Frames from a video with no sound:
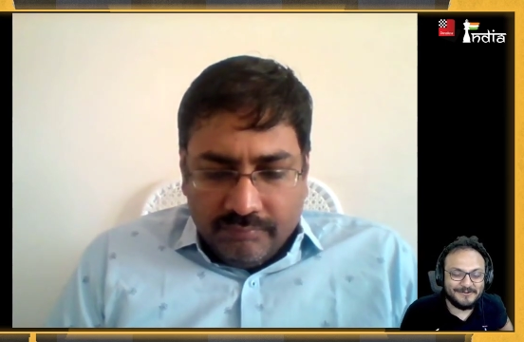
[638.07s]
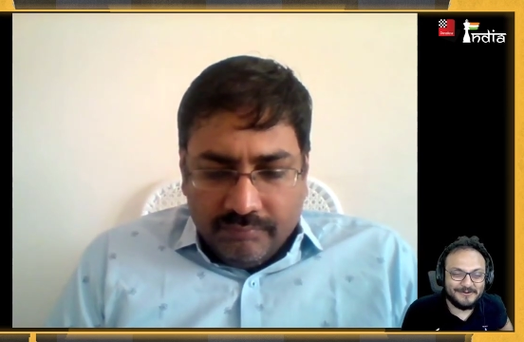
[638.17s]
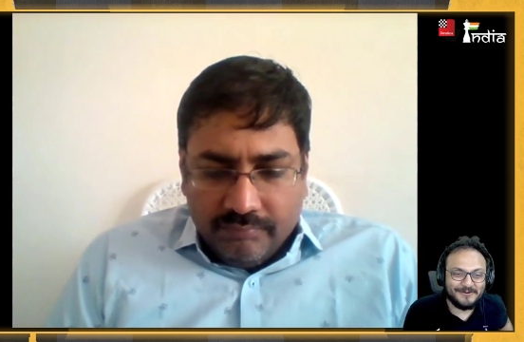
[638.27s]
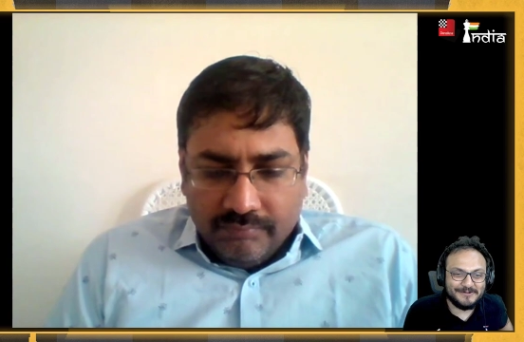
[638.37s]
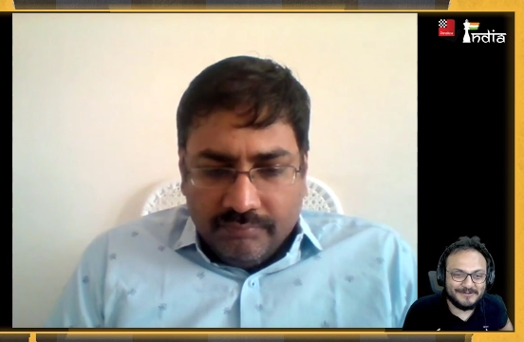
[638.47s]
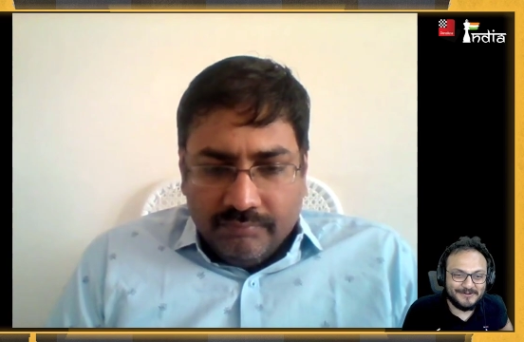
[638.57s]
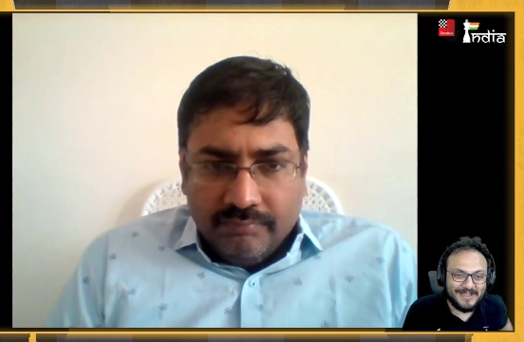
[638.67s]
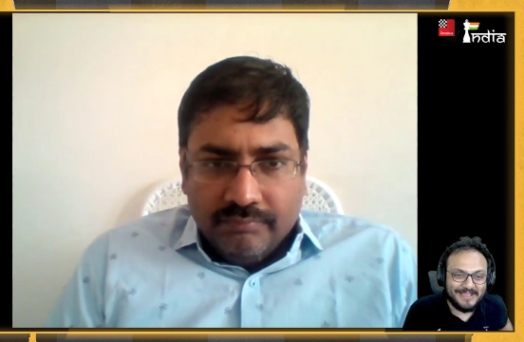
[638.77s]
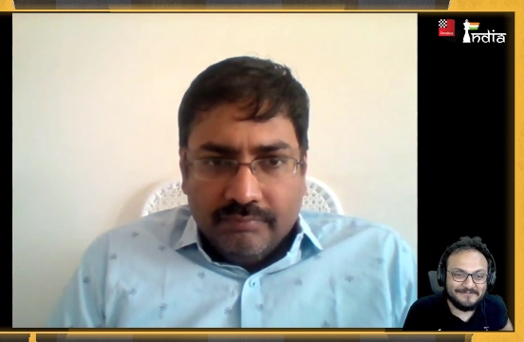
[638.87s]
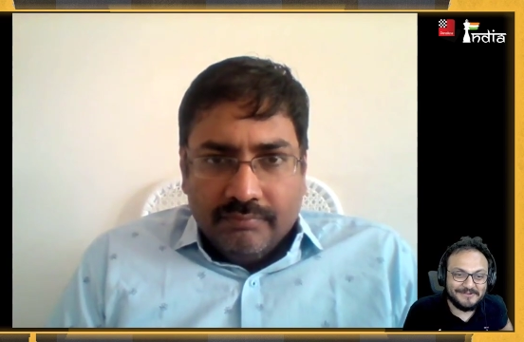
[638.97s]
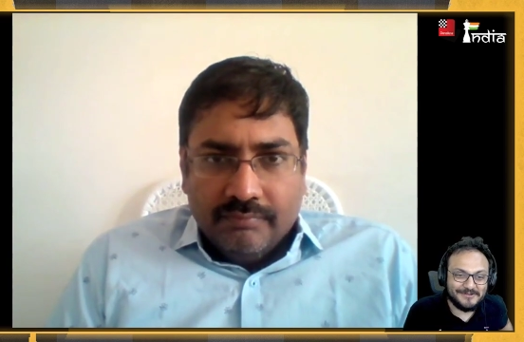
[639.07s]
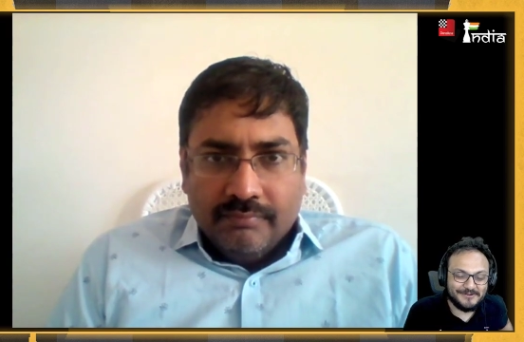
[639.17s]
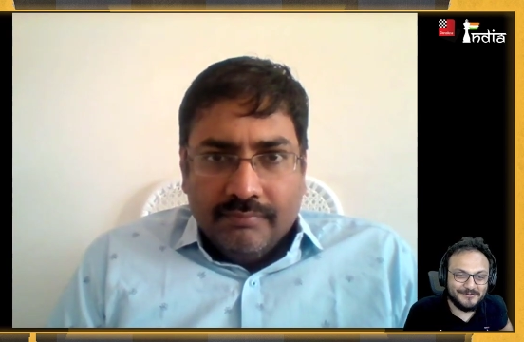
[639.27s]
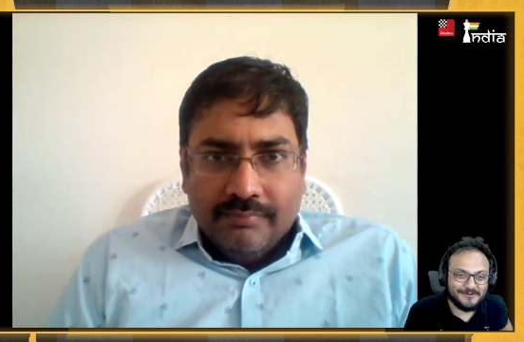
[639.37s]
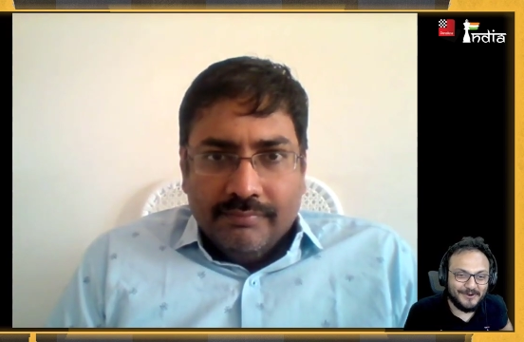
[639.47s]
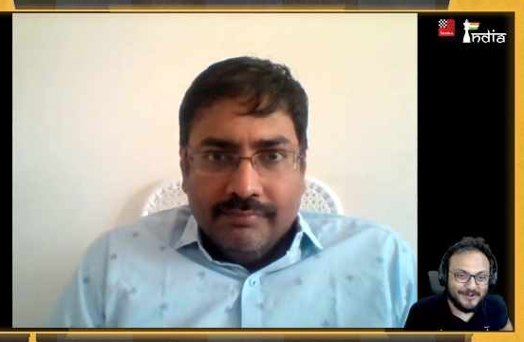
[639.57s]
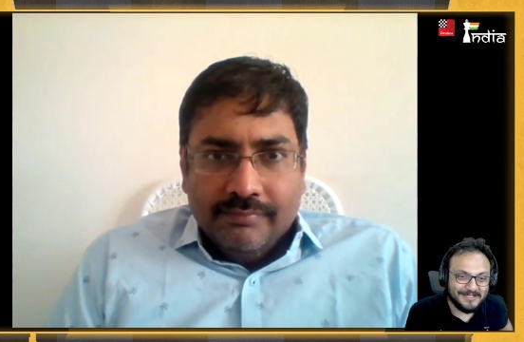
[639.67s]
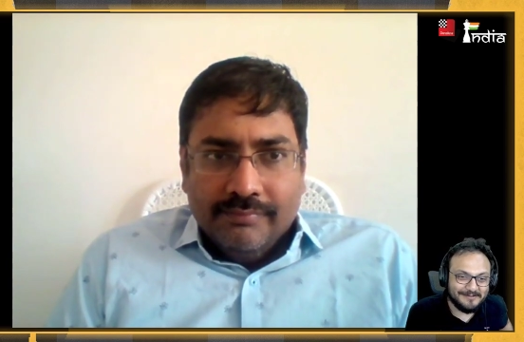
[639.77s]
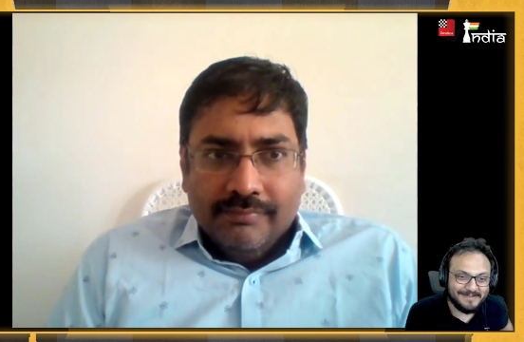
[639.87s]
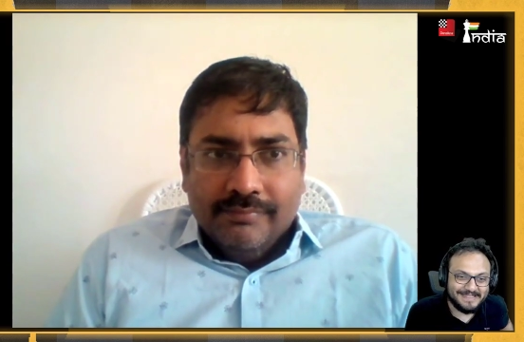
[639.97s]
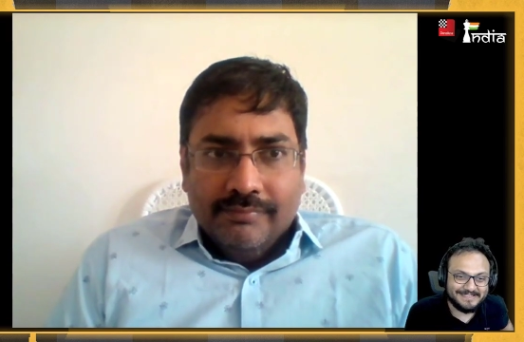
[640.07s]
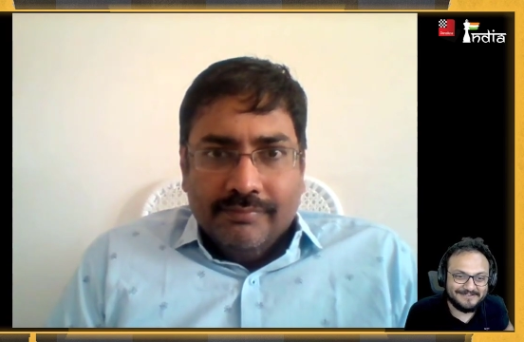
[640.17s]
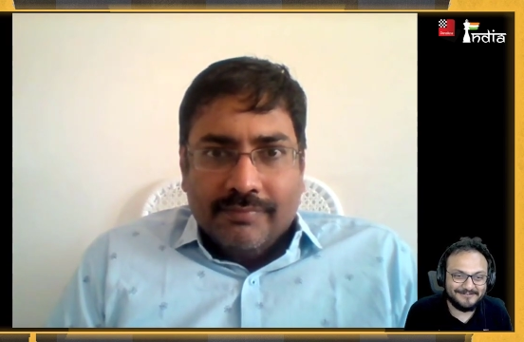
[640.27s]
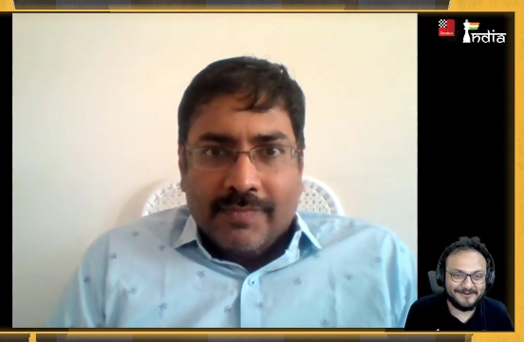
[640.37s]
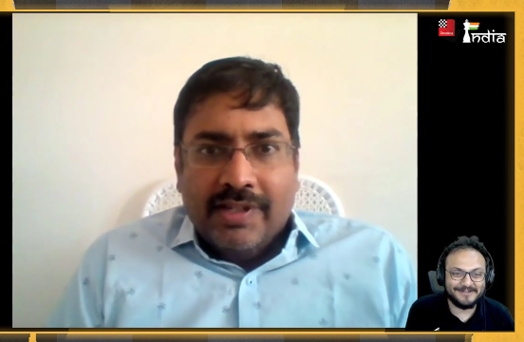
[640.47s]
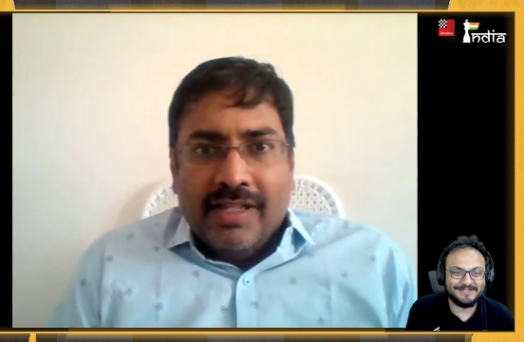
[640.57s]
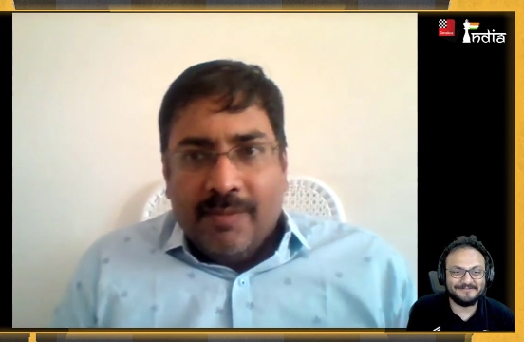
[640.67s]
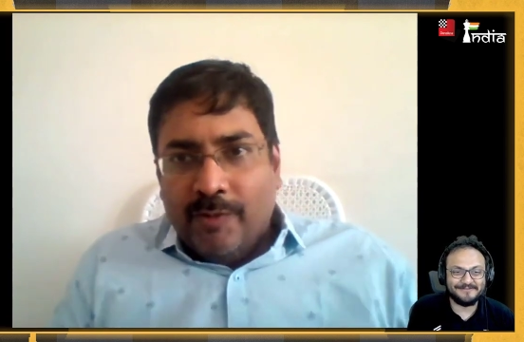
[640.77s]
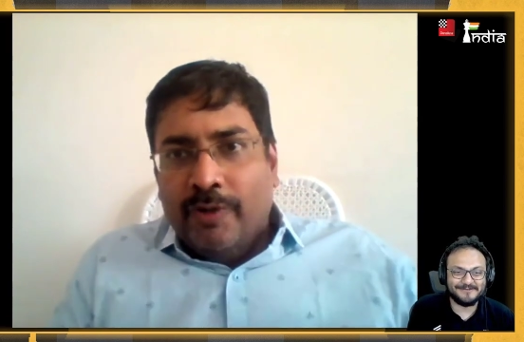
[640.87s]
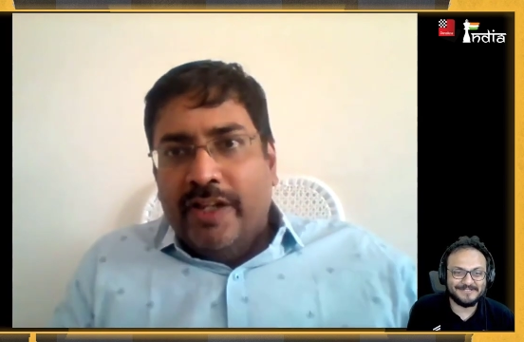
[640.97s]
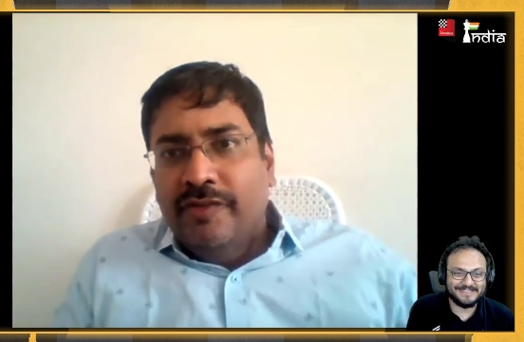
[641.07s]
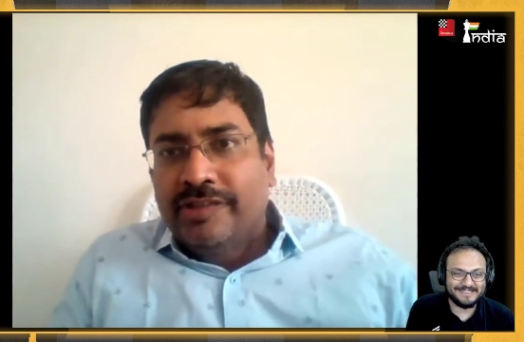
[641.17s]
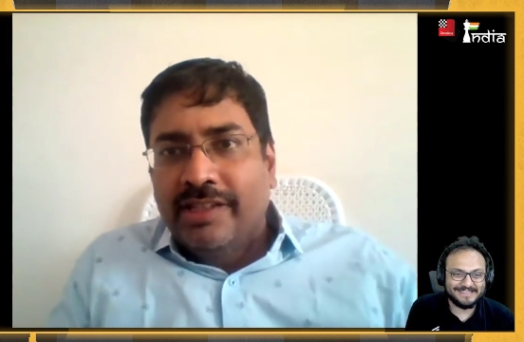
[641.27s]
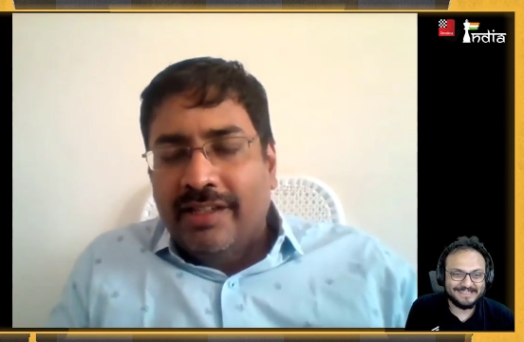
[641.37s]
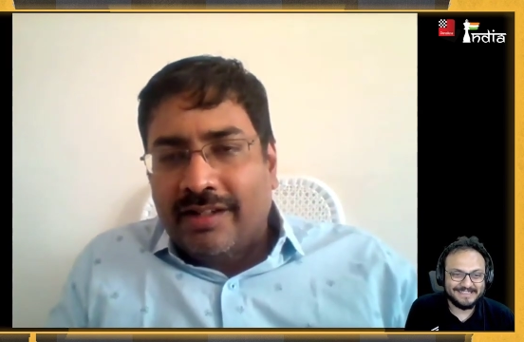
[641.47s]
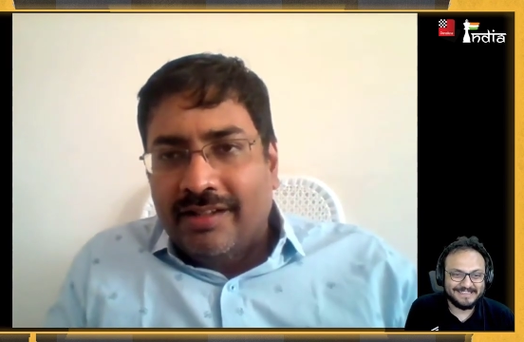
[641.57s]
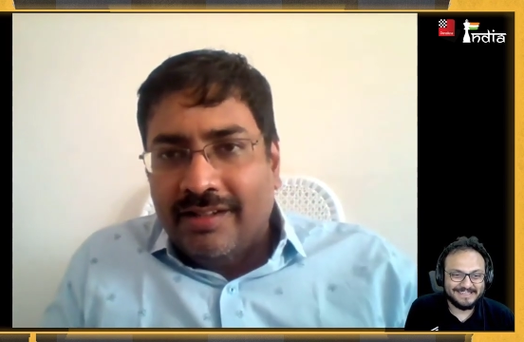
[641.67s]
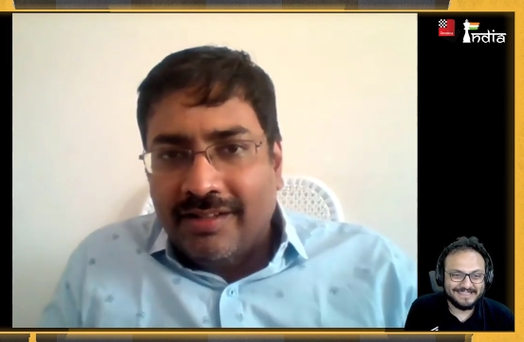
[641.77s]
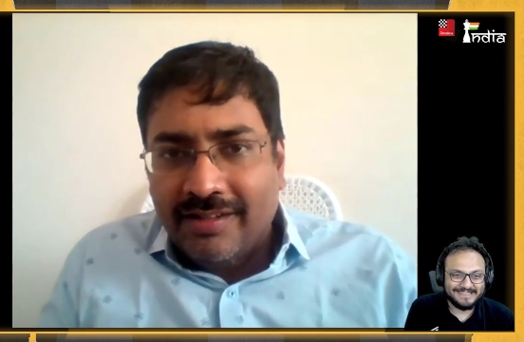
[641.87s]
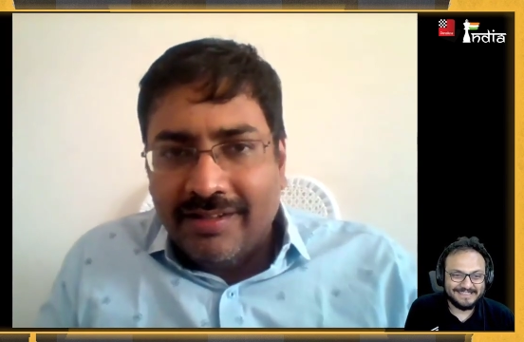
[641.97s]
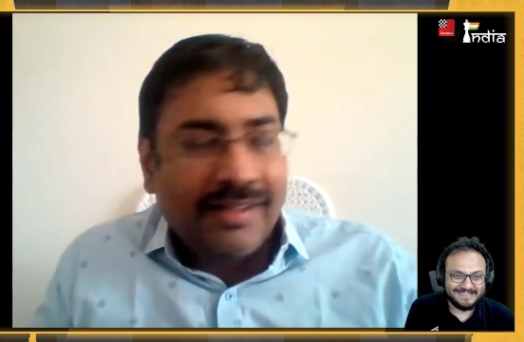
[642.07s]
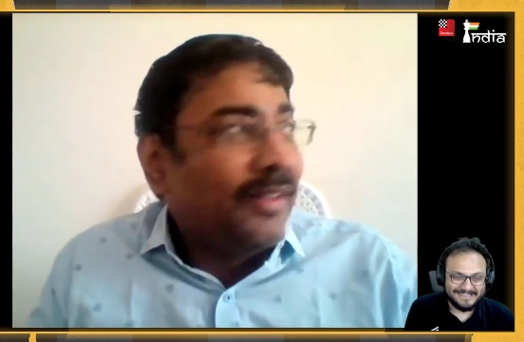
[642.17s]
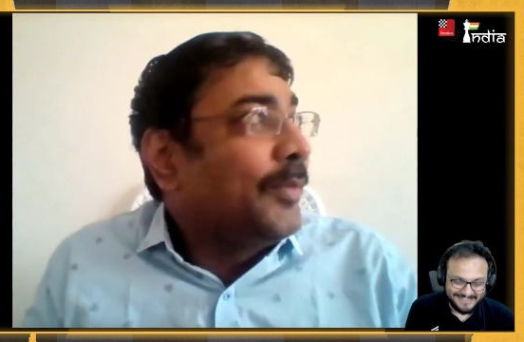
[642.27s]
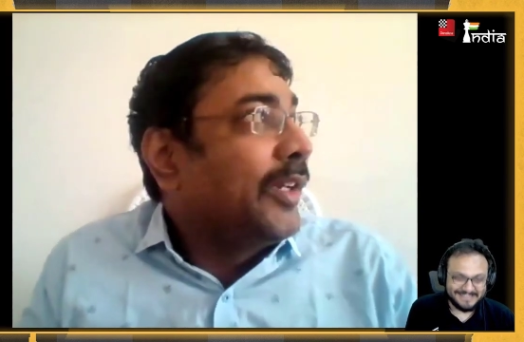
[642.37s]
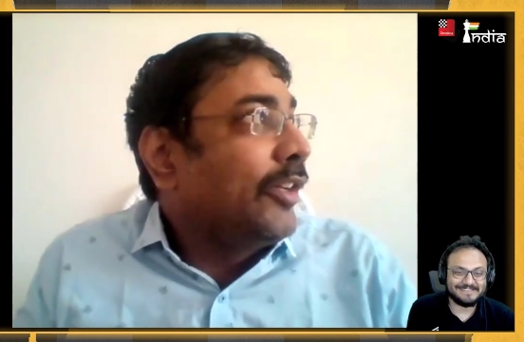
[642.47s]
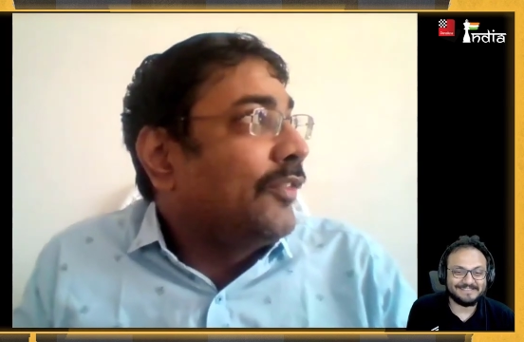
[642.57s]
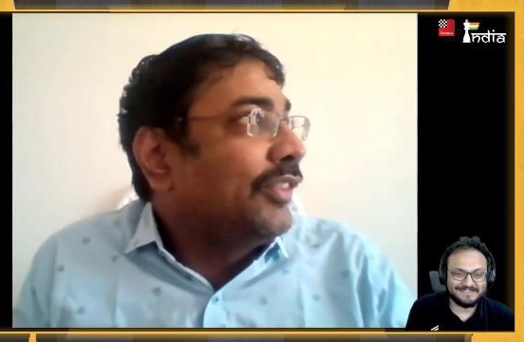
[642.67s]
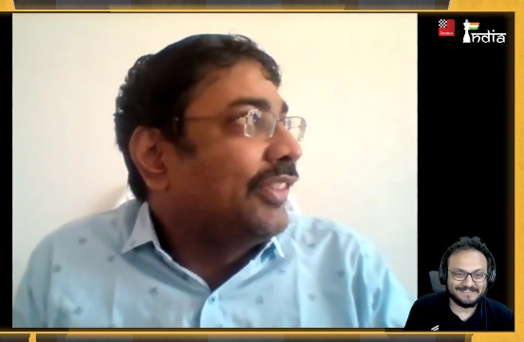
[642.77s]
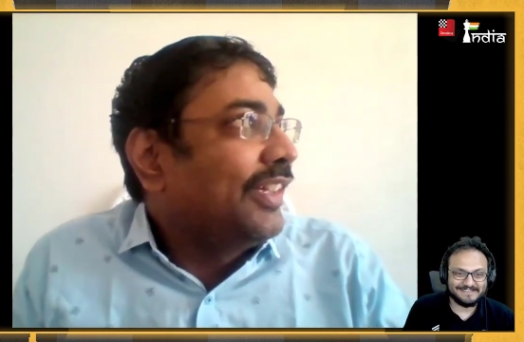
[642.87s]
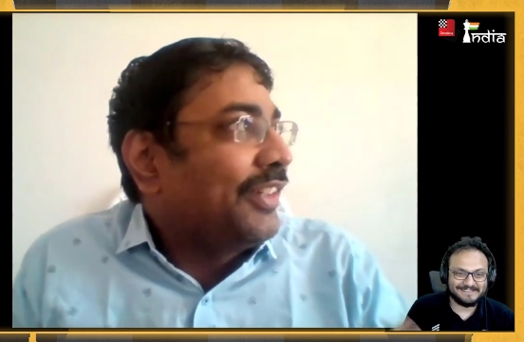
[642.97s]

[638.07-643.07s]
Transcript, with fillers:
Speaker 1: to go. So I wish you all the best for
Speaker 2: the future. My wife is there. Yes. My wife is